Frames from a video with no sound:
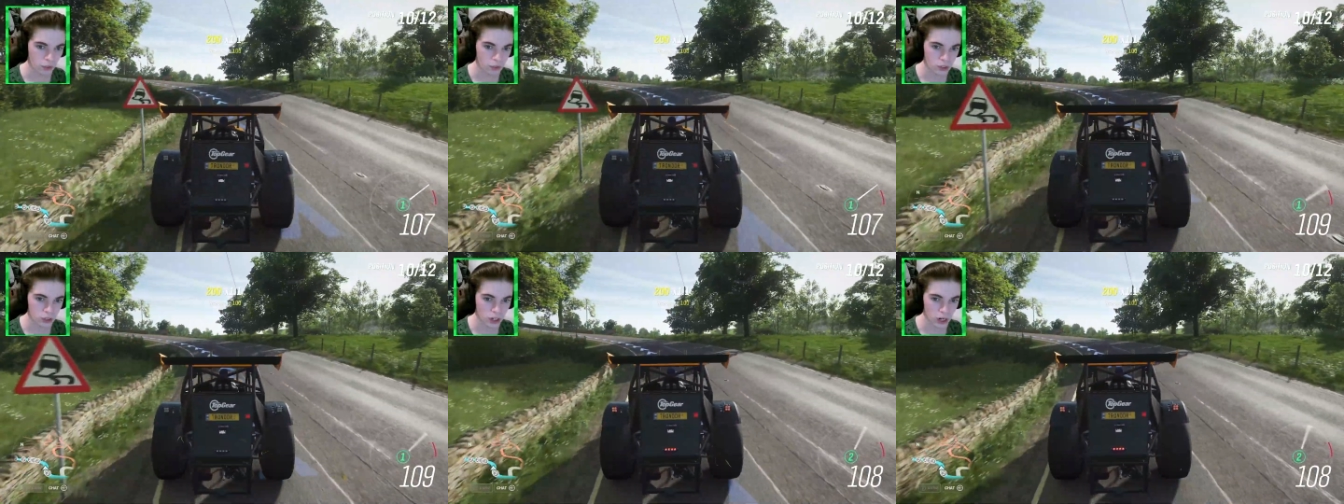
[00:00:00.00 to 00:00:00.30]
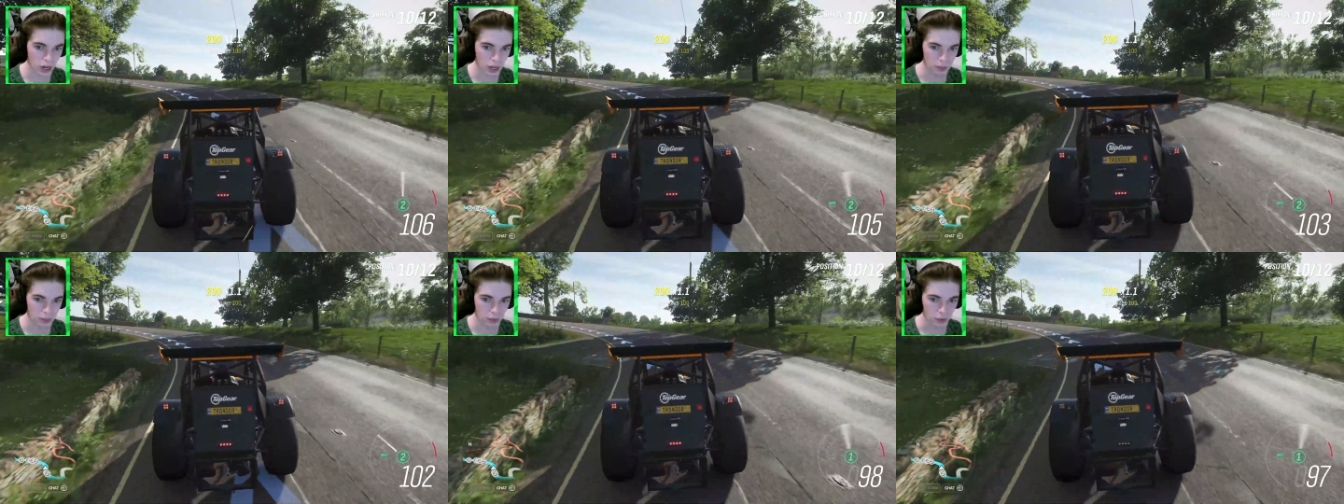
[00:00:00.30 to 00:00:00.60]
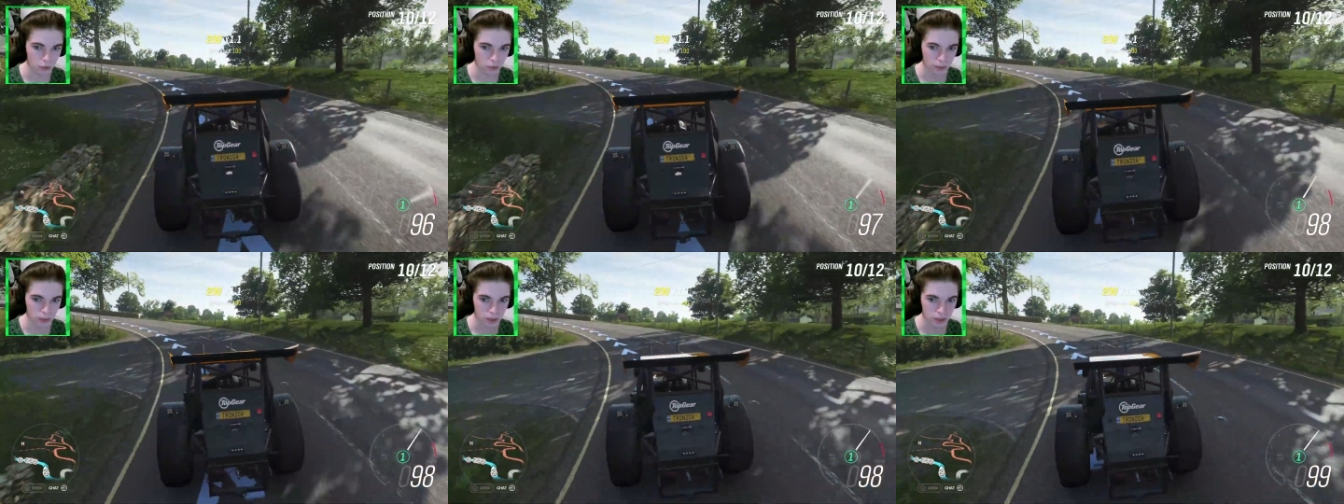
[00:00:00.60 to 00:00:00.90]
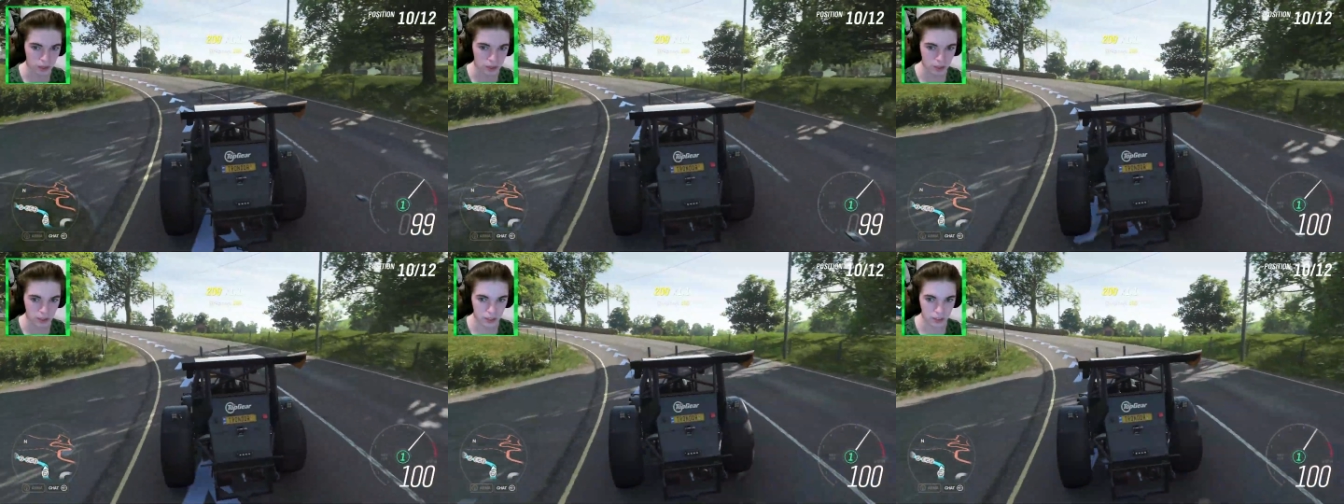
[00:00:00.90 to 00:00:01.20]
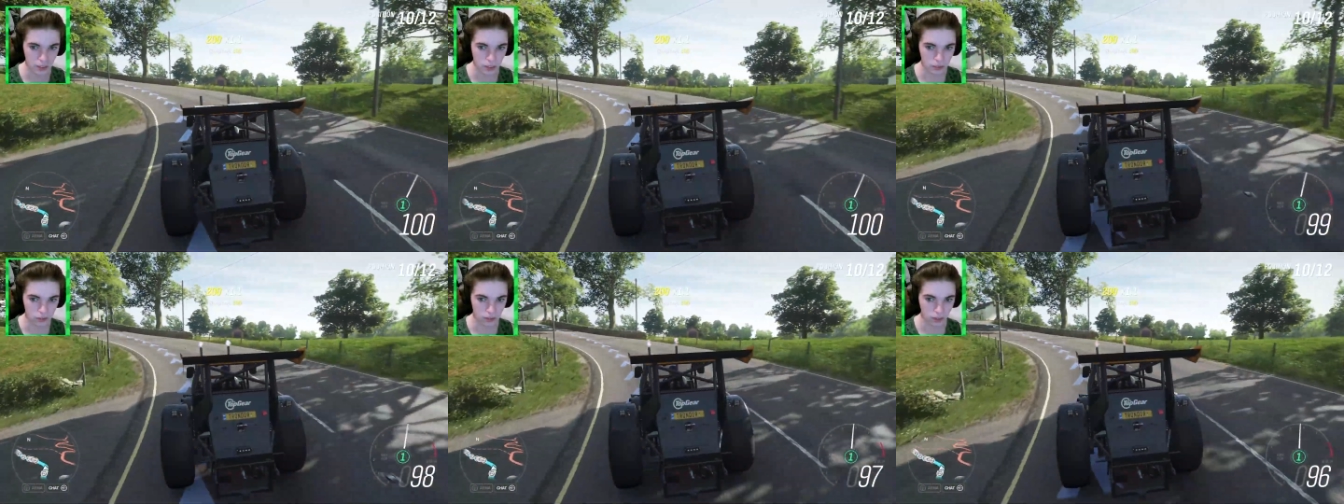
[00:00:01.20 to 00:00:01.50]
sharp movements that
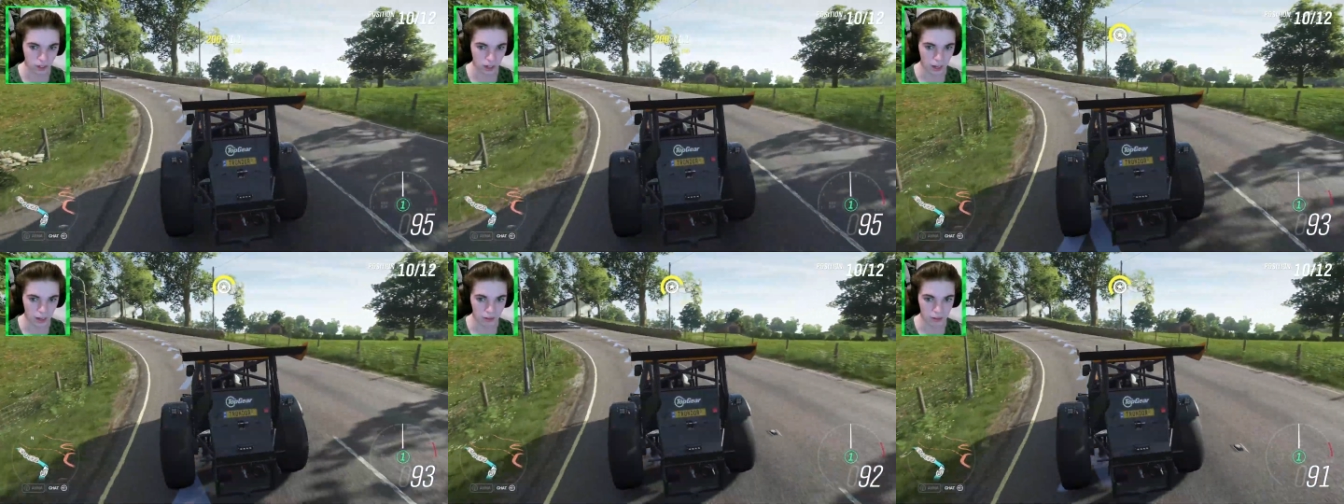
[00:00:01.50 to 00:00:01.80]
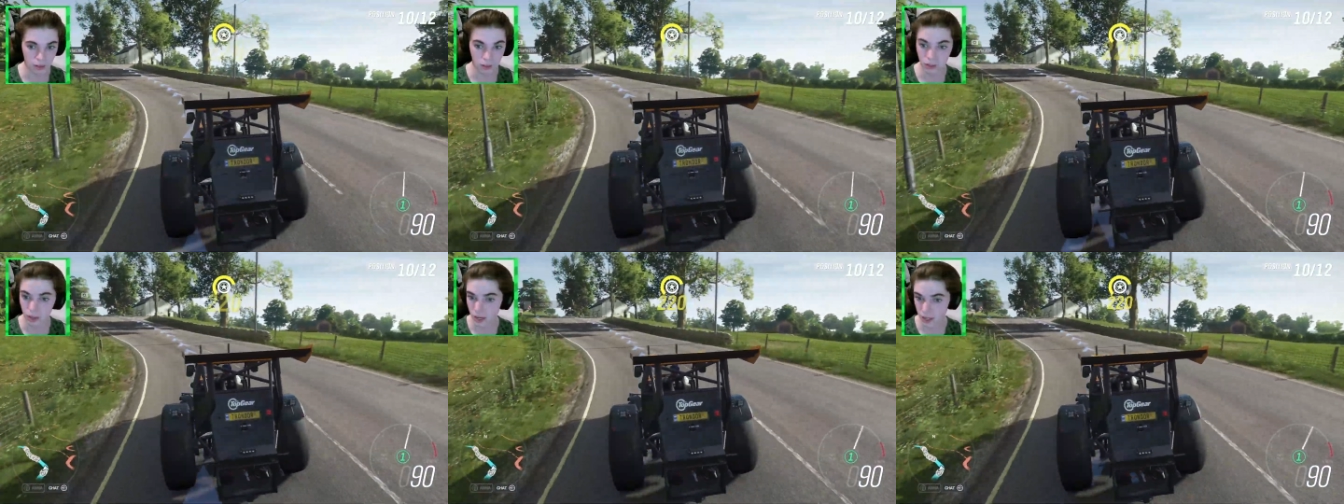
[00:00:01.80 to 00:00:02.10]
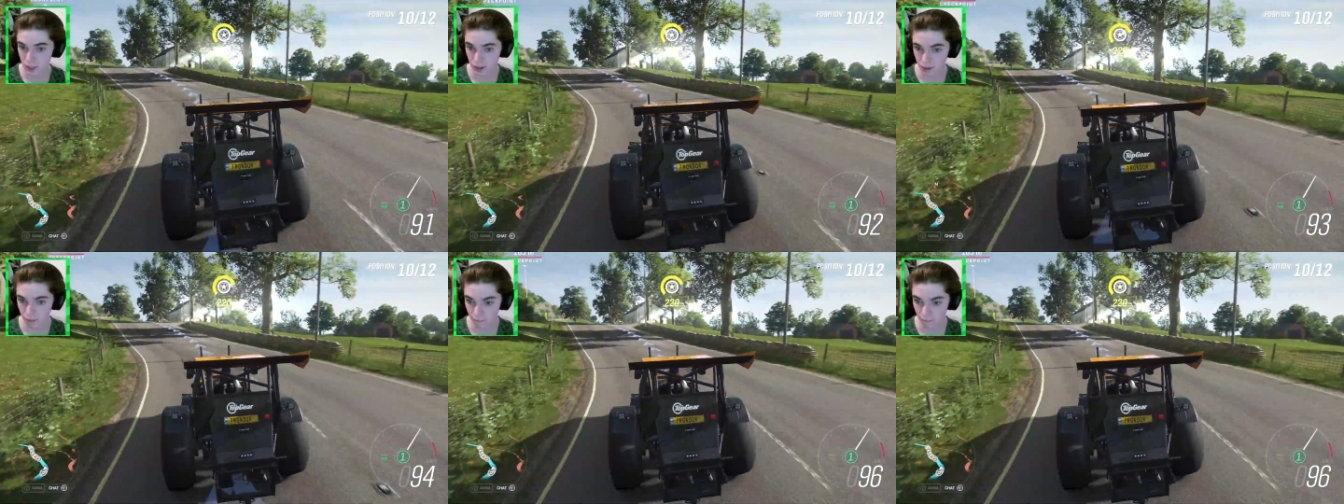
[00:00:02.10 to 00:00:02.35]
don't allow for great